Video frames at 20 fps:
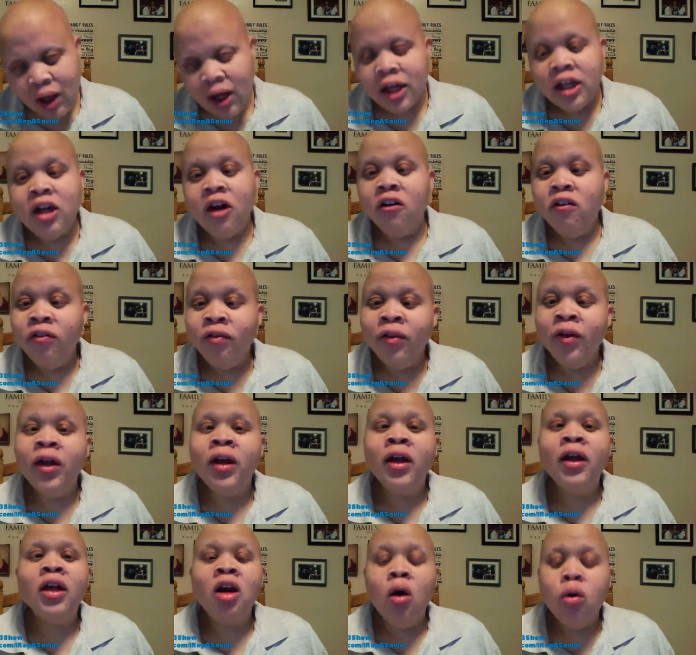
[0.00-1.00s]
your friend,
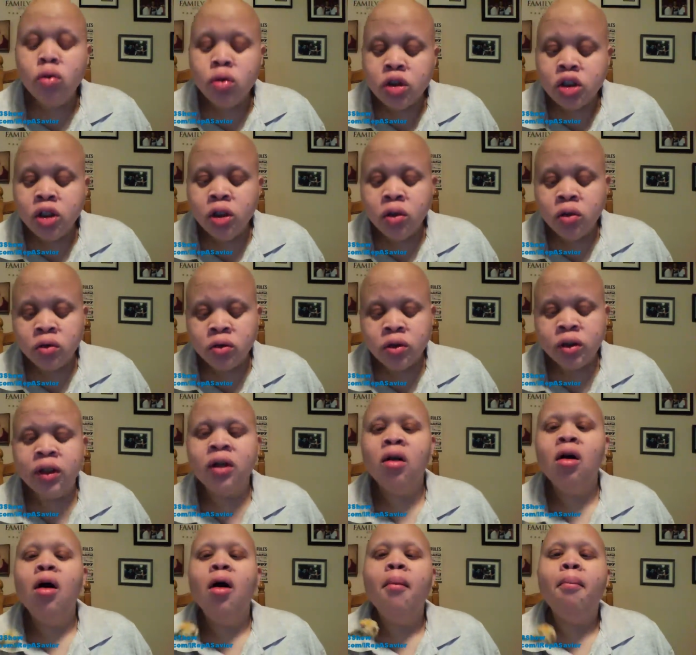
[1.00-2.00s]
your
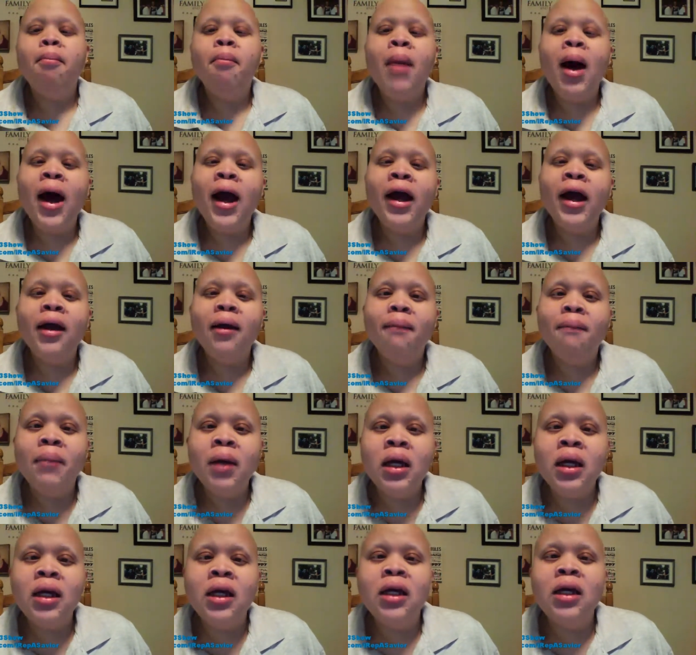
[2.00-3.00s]
children might
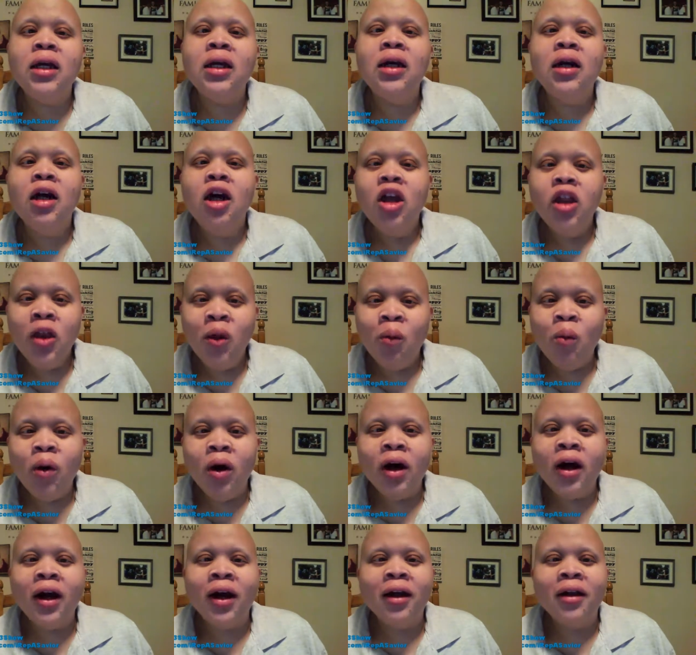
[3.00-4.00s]
be the
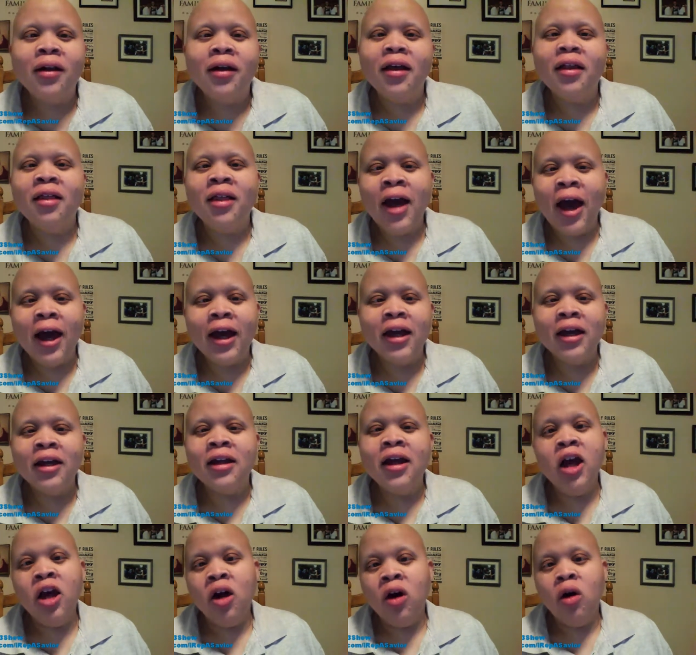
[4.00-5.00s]
one that can
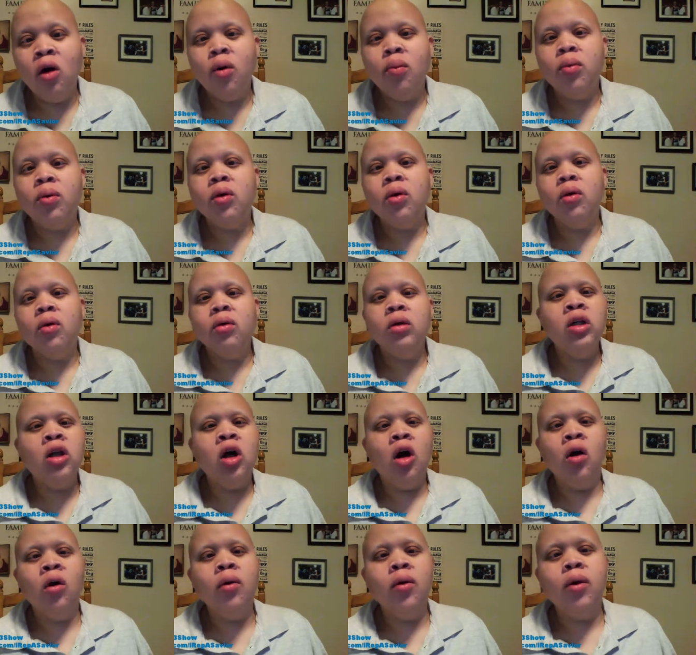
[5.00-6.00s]
help you
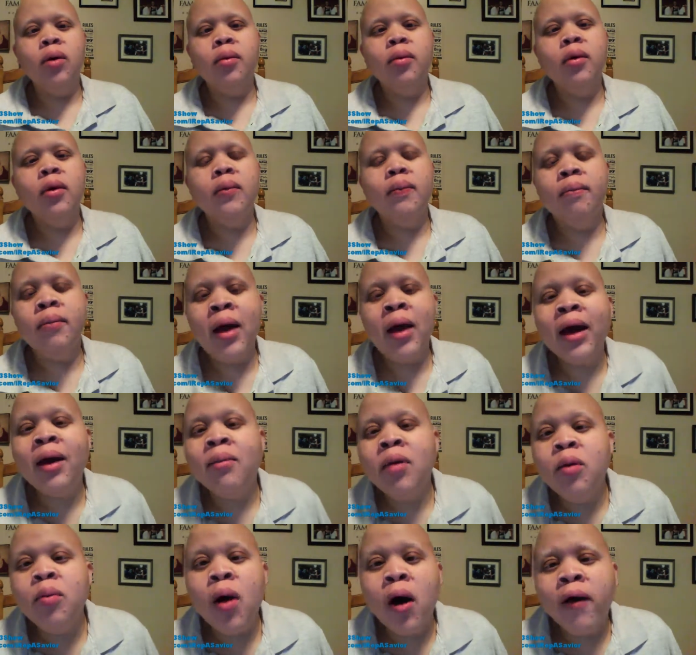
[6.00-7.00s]
know, that can
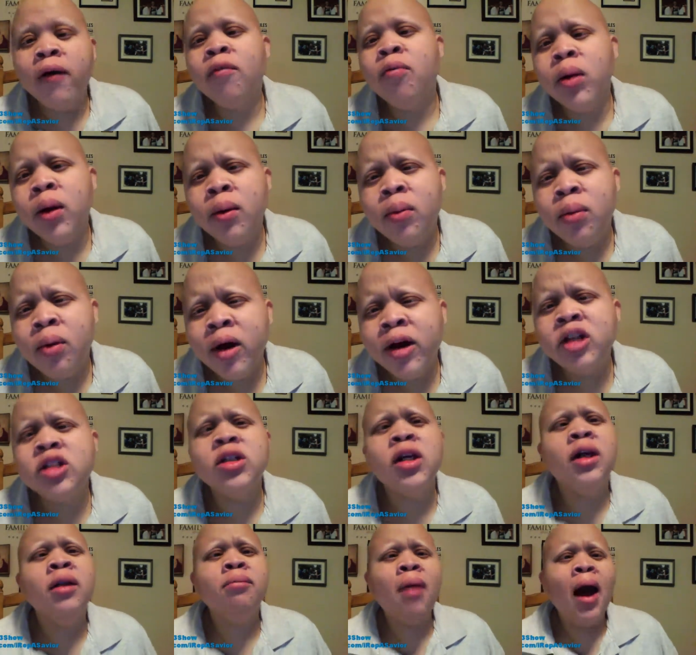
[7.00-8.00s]
be part of peer pressure
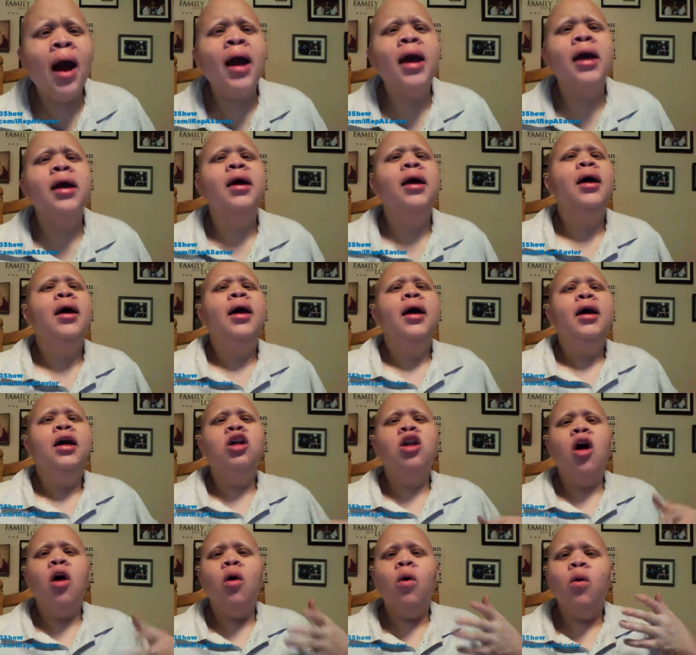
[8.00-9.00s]
and might, you
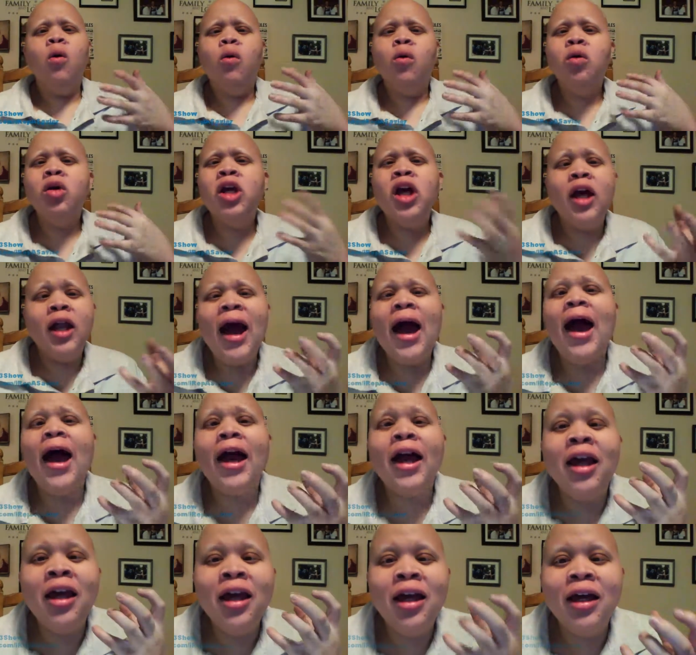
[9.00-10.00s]
know, get
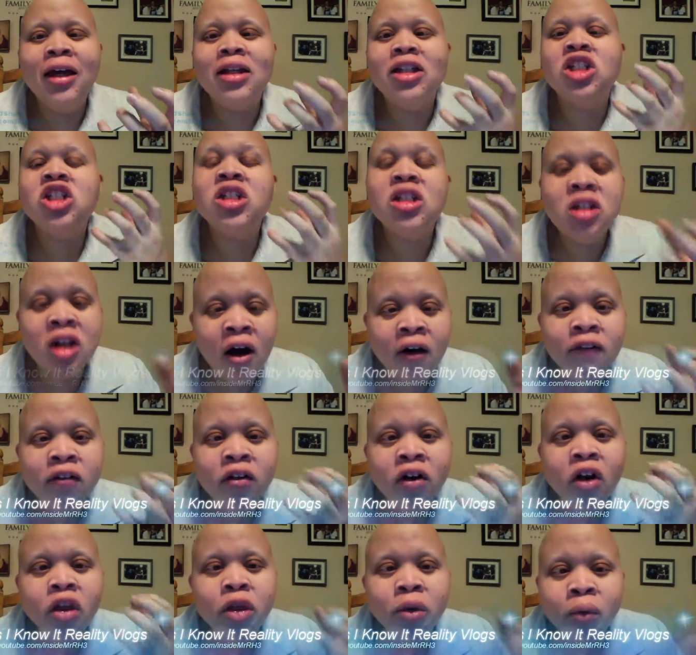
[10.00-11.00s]
get stuff
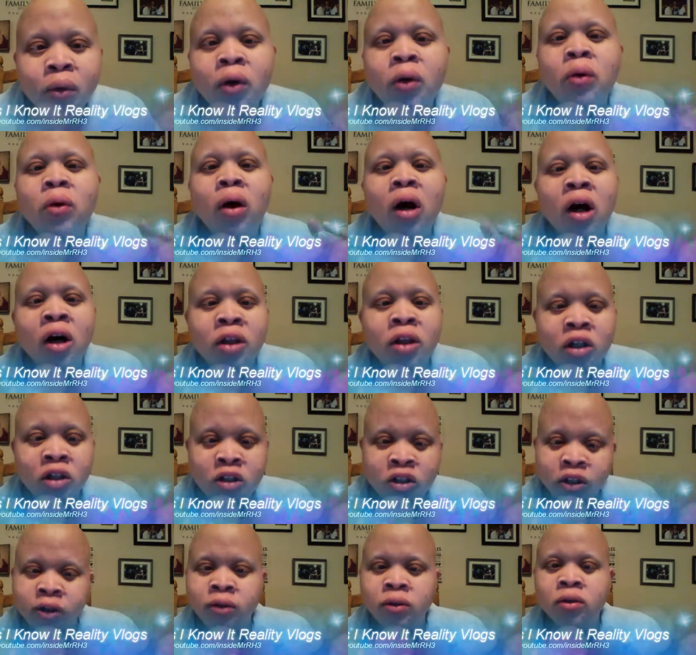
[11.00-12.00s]
through other
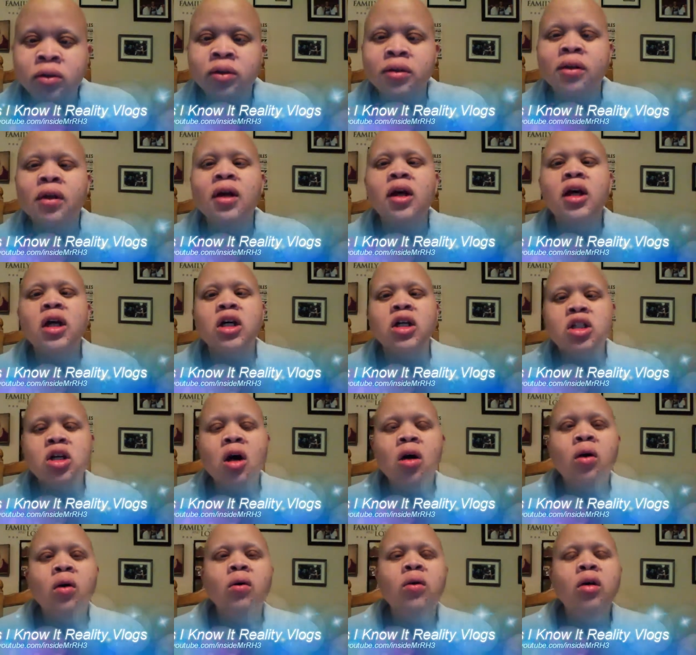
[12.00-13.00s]
children.
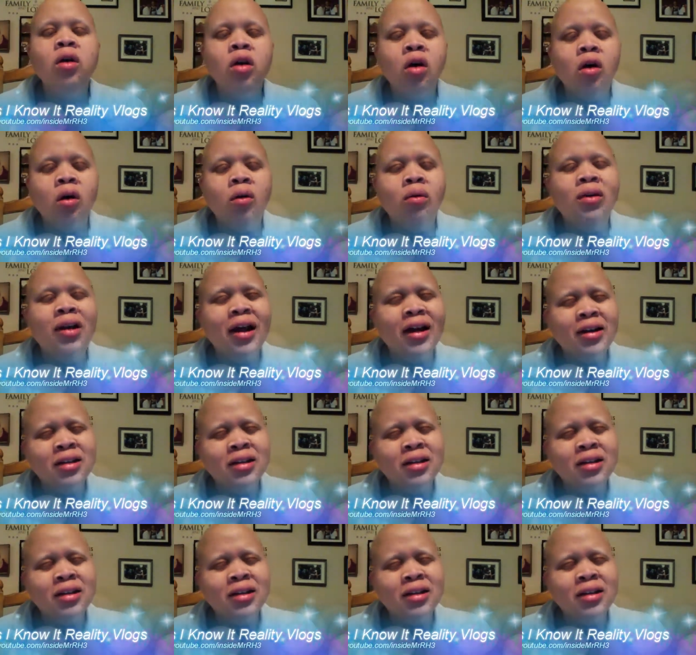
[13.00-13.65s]
So, you know, like